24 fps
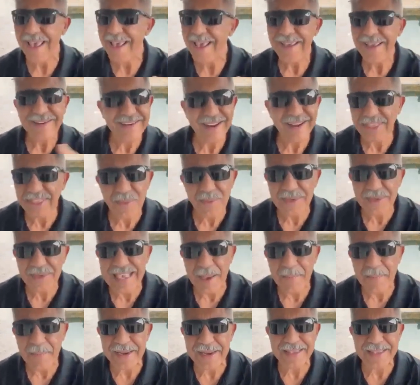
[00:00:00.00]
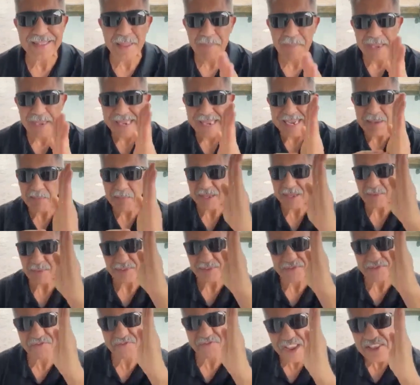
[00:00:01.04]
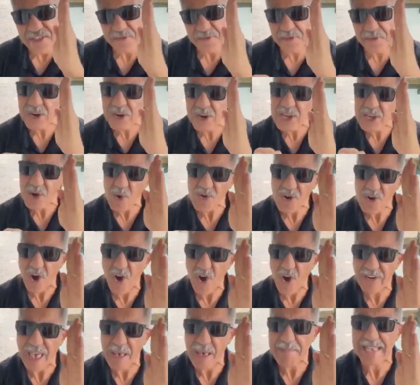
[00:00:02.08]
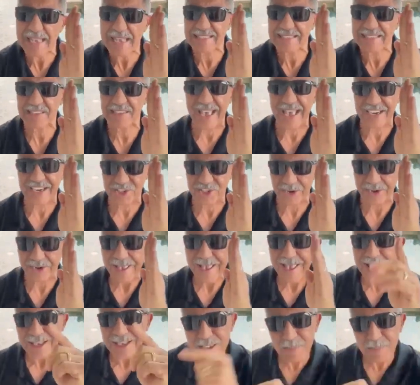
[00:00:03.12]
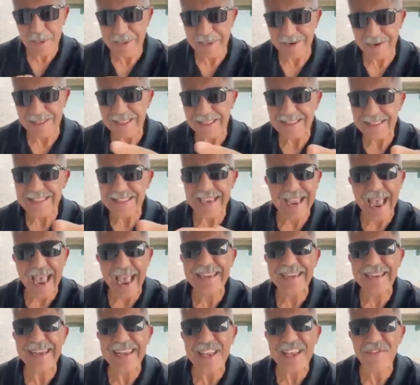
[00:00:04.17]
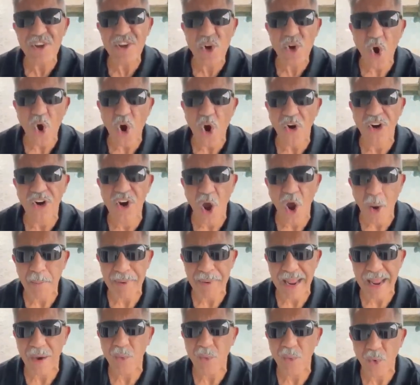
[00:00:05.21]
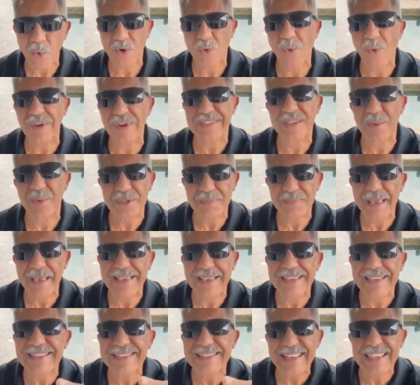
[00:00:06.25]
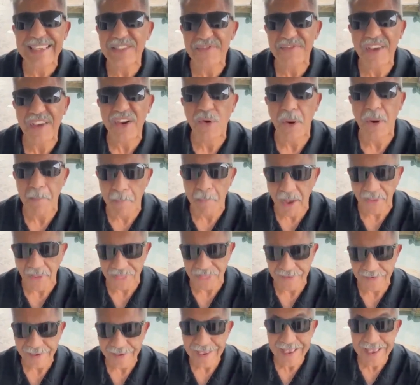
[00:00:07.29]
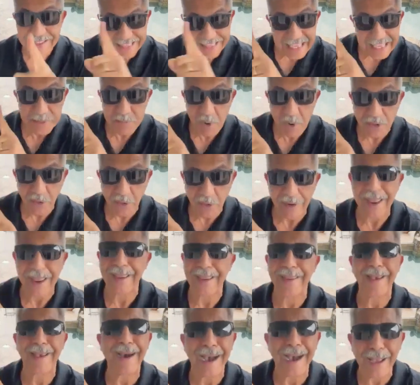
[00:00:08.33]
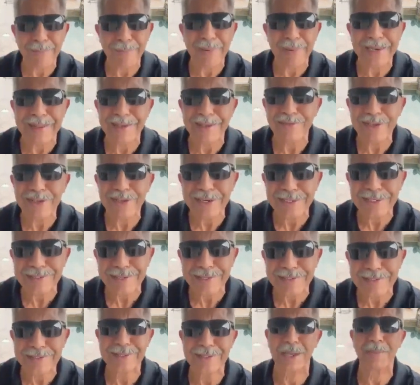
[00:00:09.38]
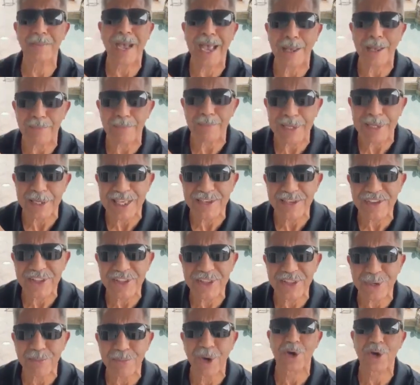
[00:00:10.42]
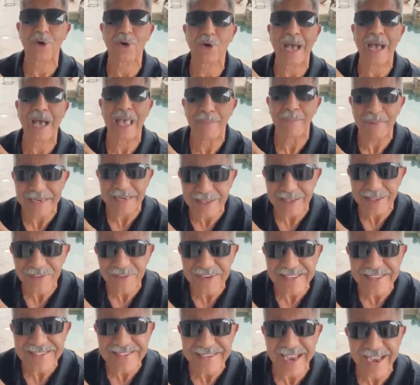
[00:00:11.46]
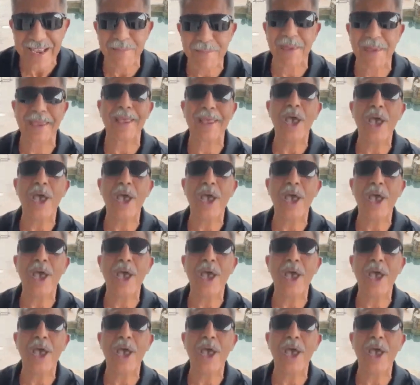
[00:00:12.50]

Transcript: Speaking of, the guy didn't even know how a comp plan worked once he was making six figure a month. That's brother A. I believe in the system. I believe in the model. I believe in the timing. Home-based business is amazing. This is a revolution for it.